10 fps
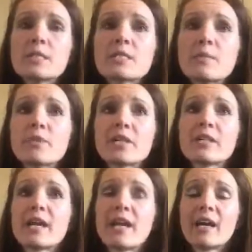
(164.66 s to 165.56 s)
Something
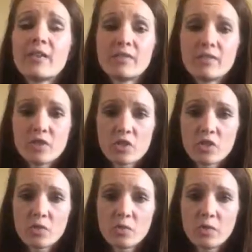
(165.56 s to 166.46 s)
that I have even
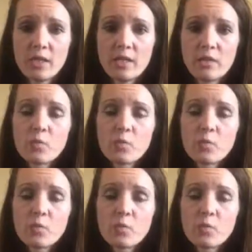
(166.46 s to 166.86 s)
struggled with.